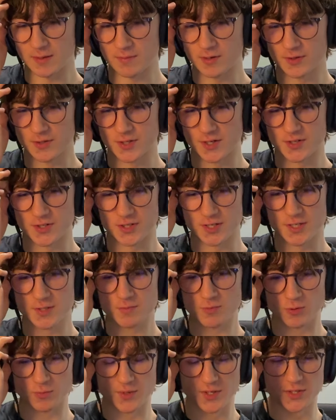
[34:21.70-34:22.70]

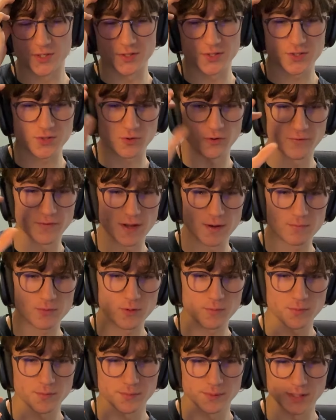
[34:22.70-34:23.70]
digest probably does solve that
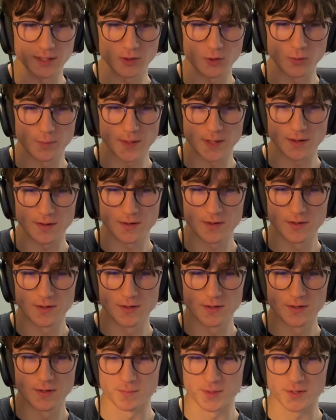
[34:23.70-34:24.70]
problem a little bit,
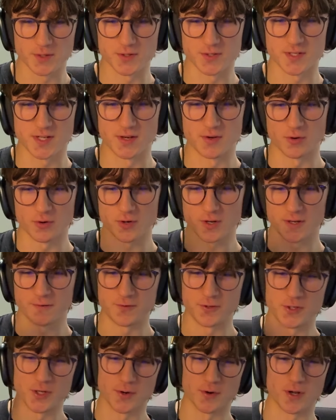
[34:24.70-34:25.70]
because they're not.
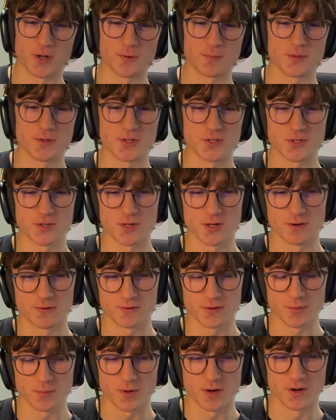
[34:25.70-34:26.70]
If you don't open Studio
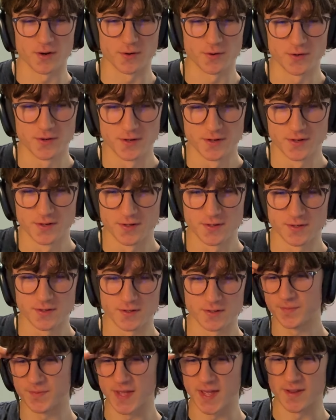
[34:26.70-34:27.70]
for a while,
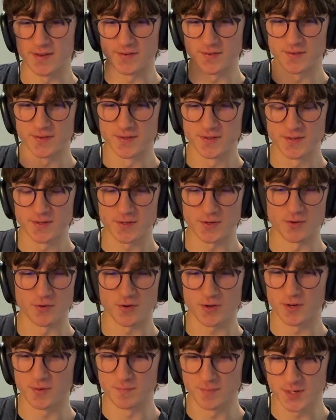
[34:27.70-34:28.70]
then you're not
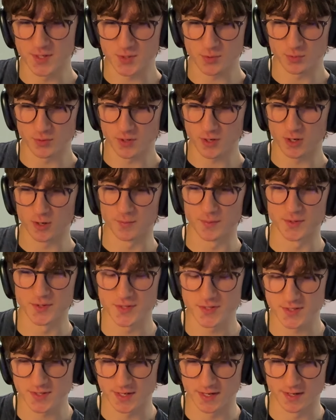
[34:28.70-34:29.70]
going to miss all the
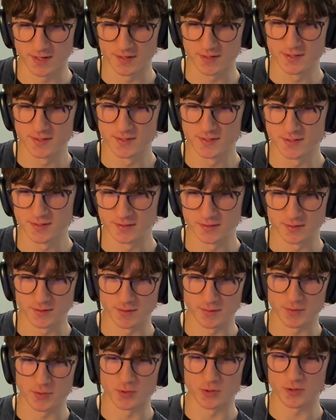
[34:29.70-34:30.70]
comments that
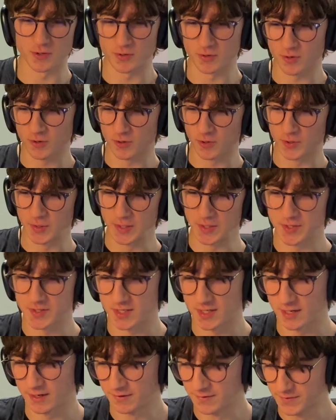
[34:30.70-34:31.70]
your colleague has
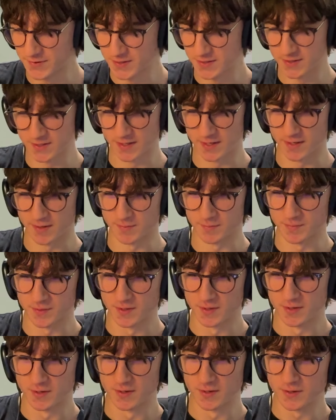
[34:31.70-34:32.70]
left.
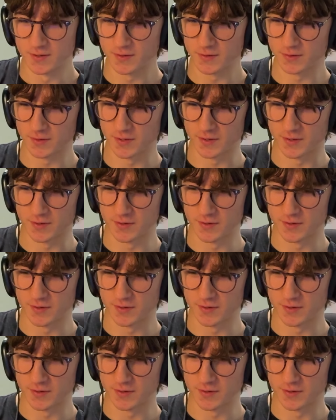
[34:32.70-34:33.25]
Although